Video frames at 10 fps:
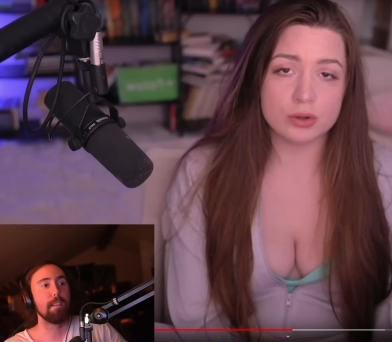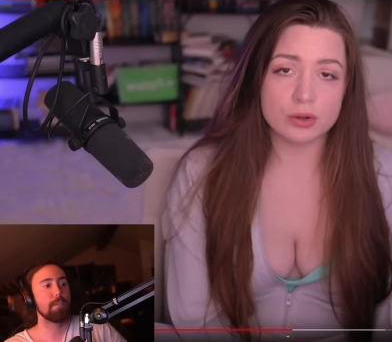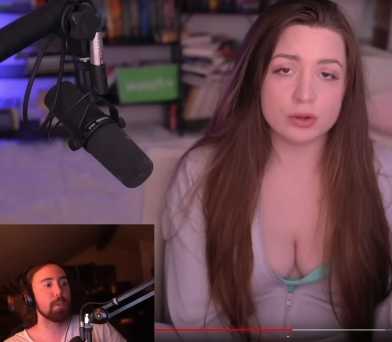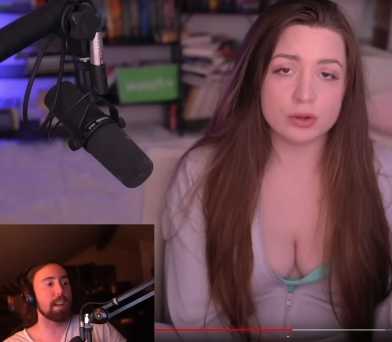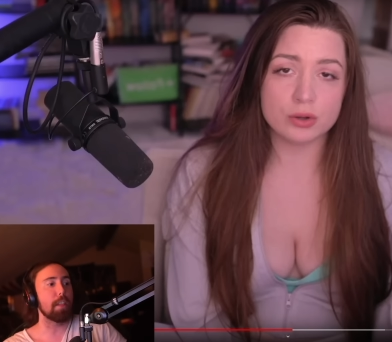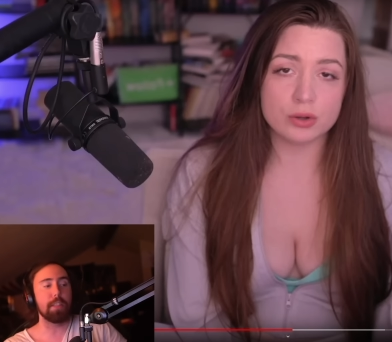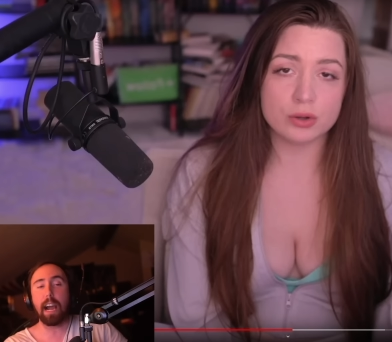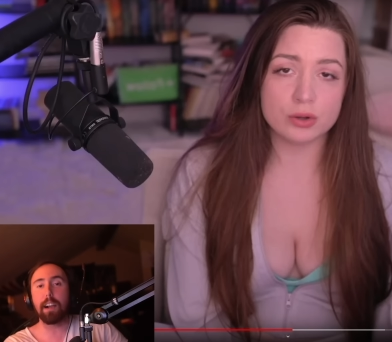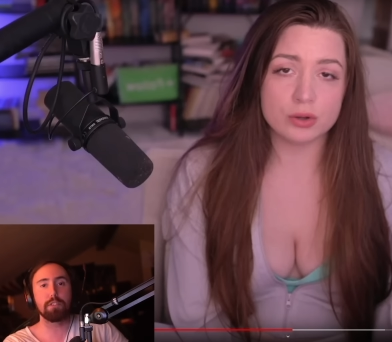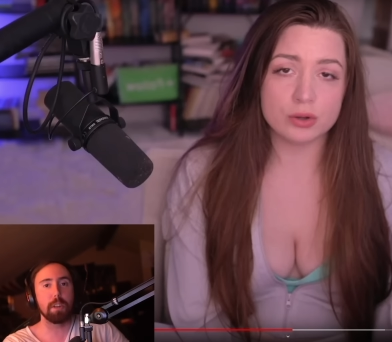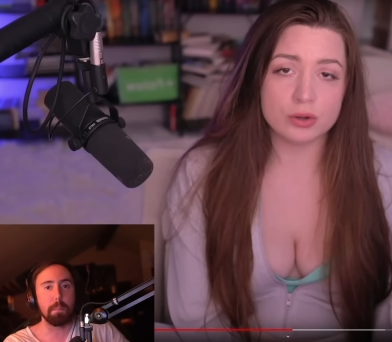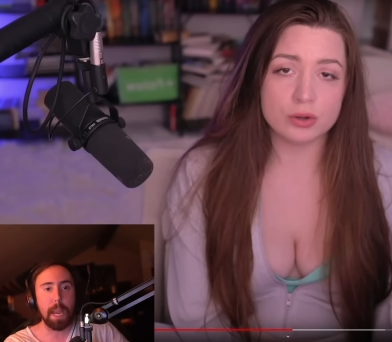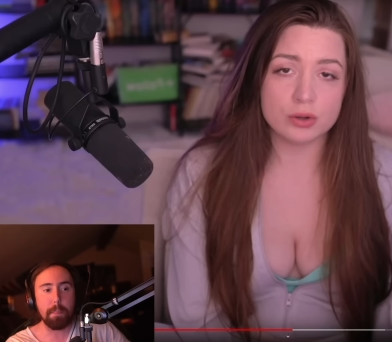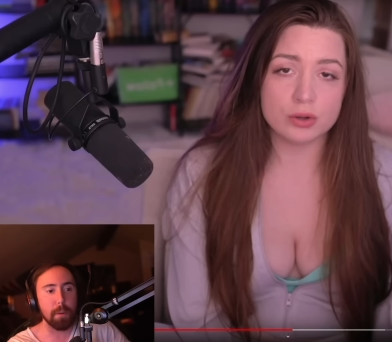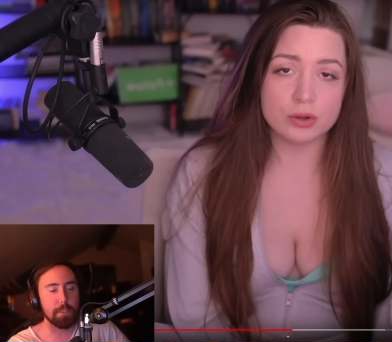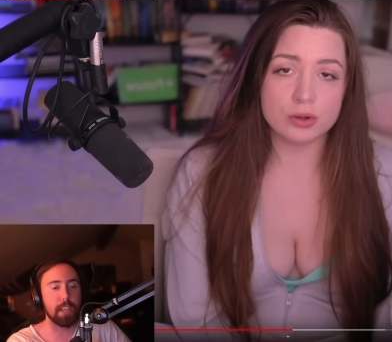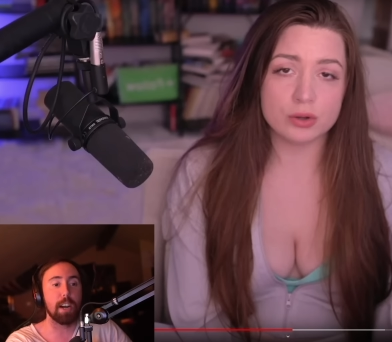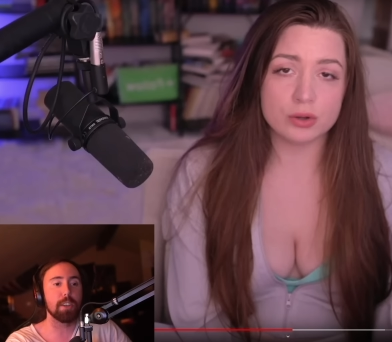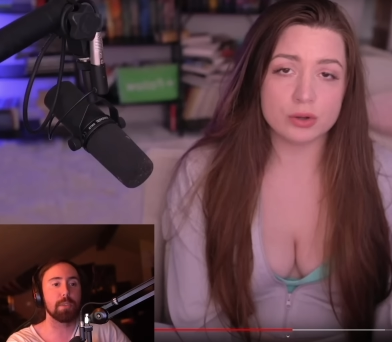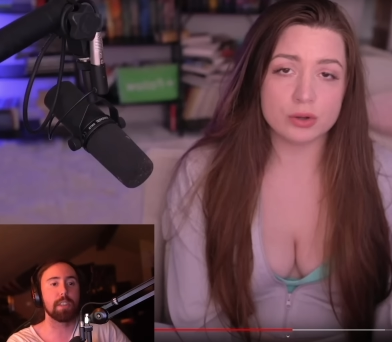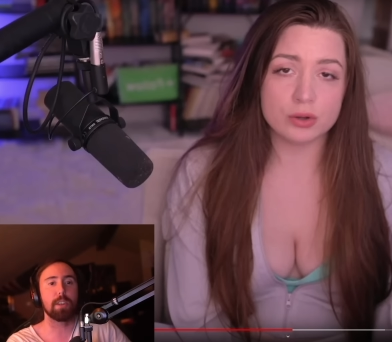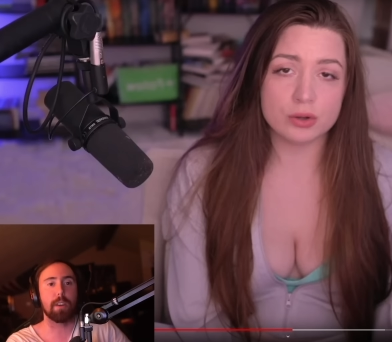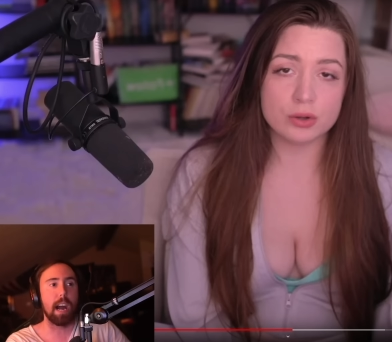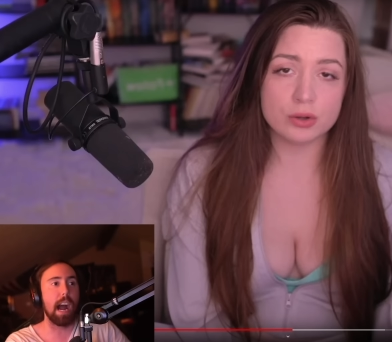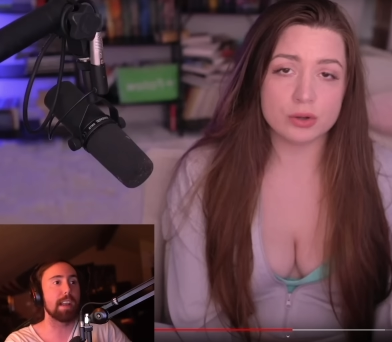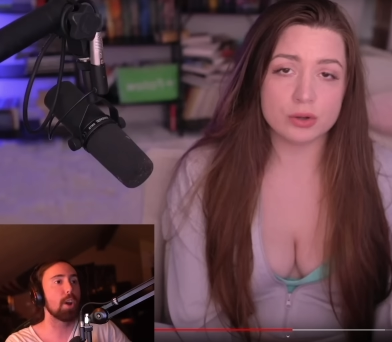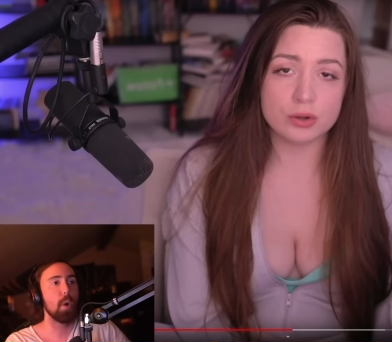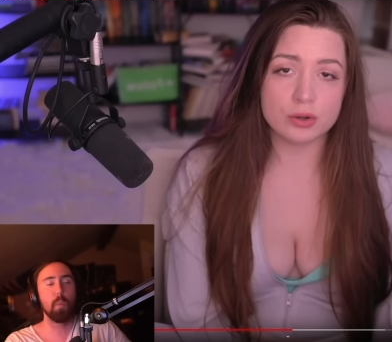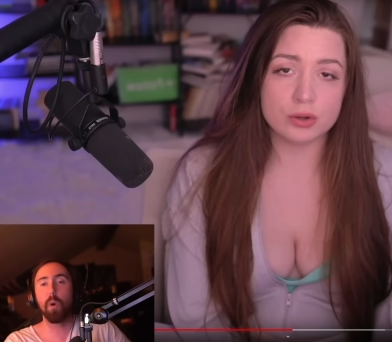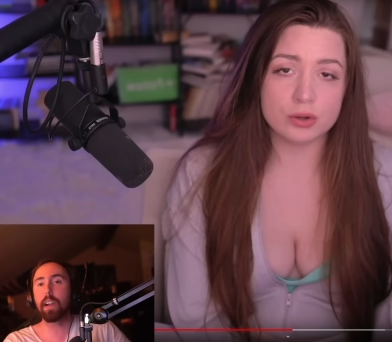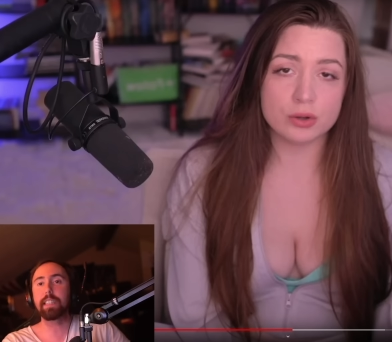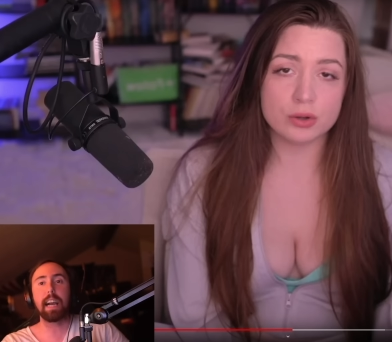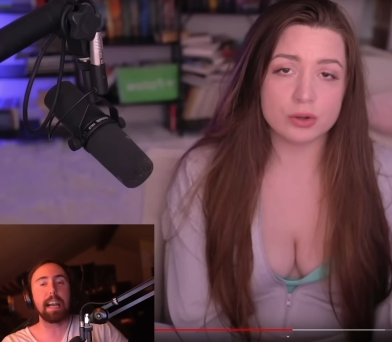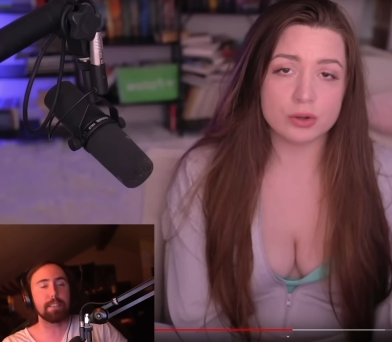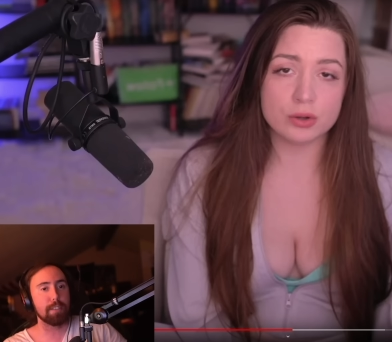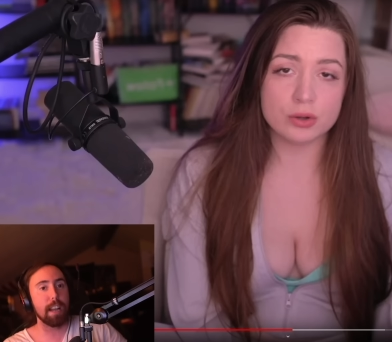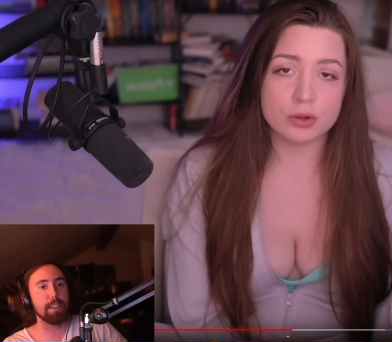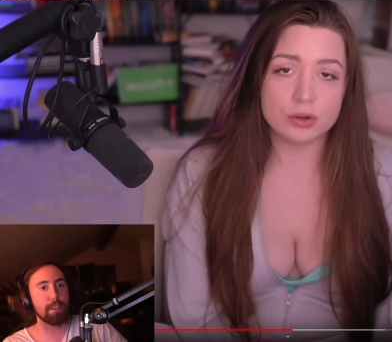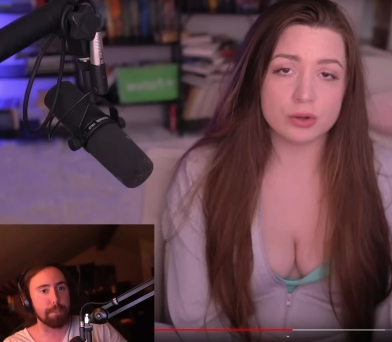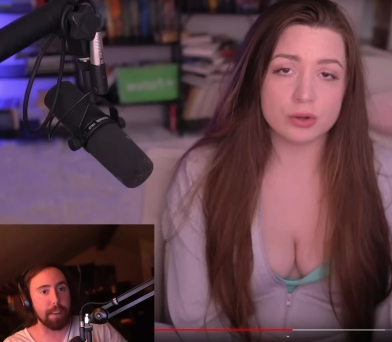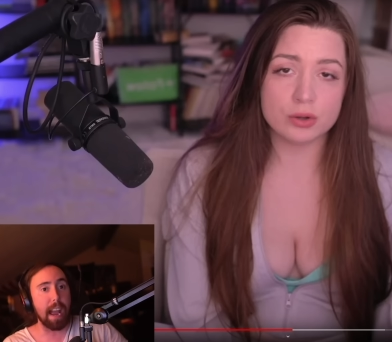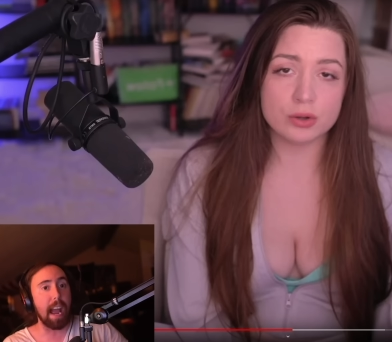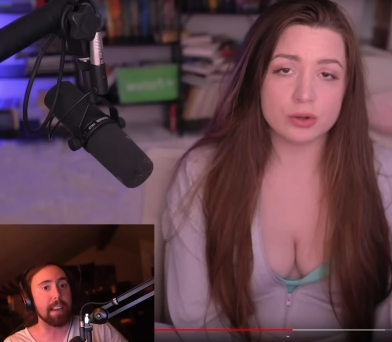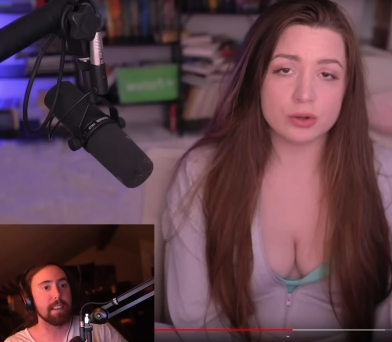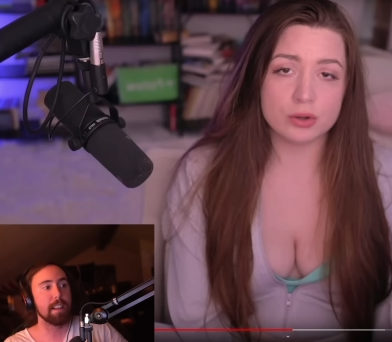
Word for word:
Speaker 1: You had a thousand people tell you that you're hot. One guy said you're fat.